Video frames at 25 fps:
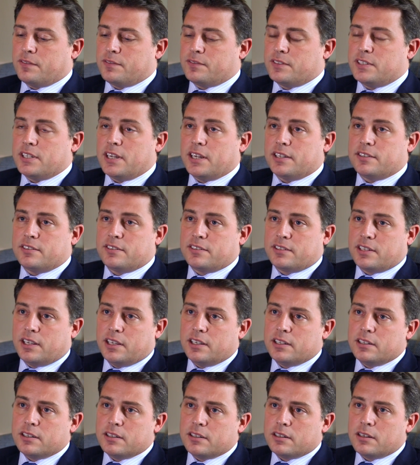of dead
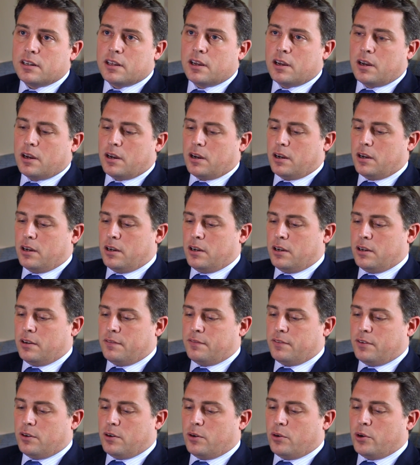skin,
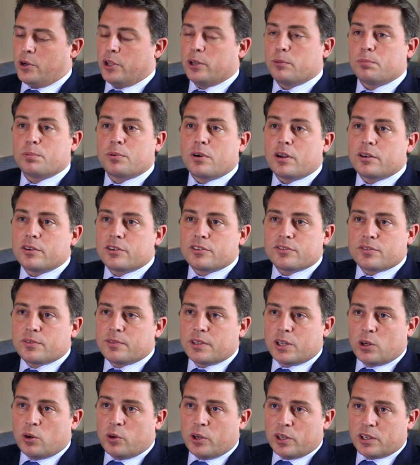of oil products
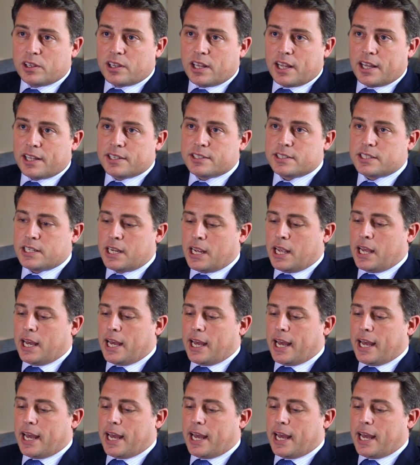from the oil glands,